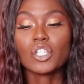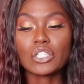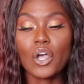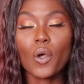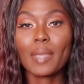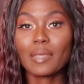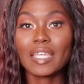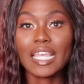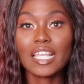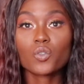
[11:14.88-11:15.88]
So
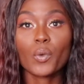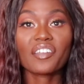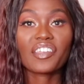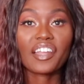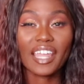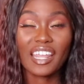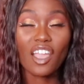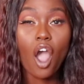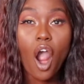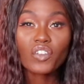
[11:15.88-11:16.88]
maybe it's where they're getting it
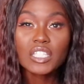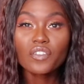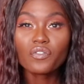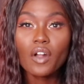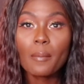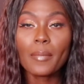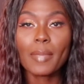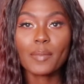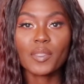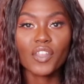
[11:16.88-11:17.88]
harvested from.
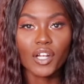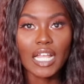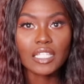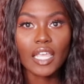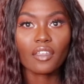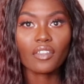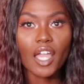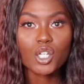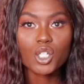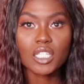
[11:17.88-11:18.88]
Maybe they're not taking the
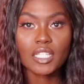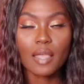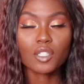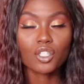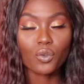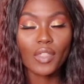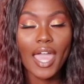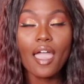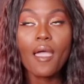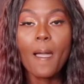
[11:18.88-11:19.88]
extra step to do
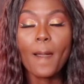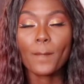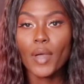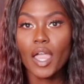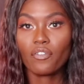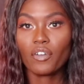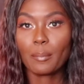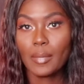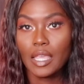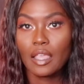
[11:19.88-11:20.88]
that. But for
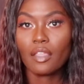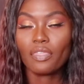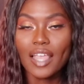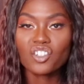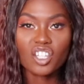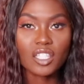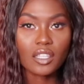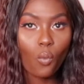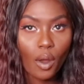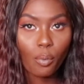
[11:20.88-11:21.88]
me, that's just
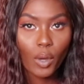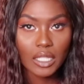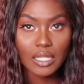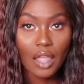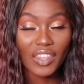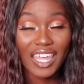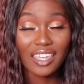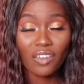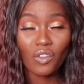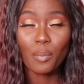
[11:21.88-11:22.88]
the 1 point down that I
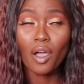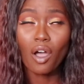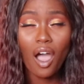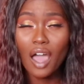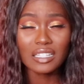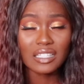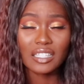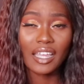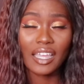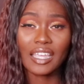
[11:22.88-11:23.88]
give it. But
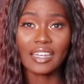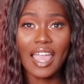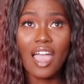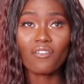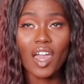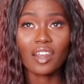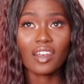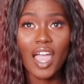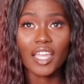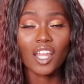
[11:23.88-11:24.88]
honestly, an 8.5 out of
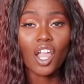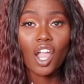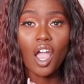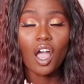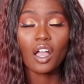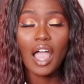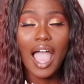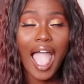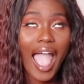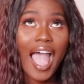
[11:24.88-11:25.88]
9,
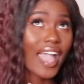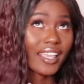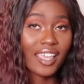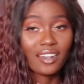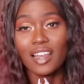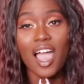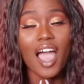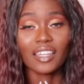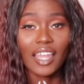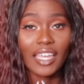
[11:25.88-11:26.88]
I cannot